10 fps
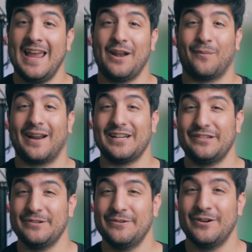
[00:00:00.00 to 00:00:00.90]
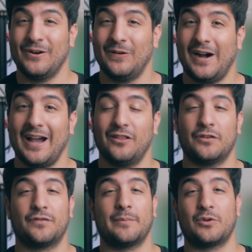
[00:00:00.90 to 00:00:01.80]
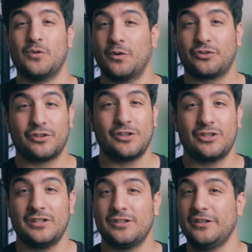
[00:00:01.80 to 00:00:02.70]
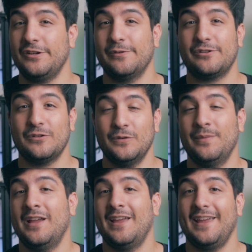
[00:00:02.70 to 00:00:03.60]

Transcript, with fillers: and what I do know, I learned from Google searches, YouTube,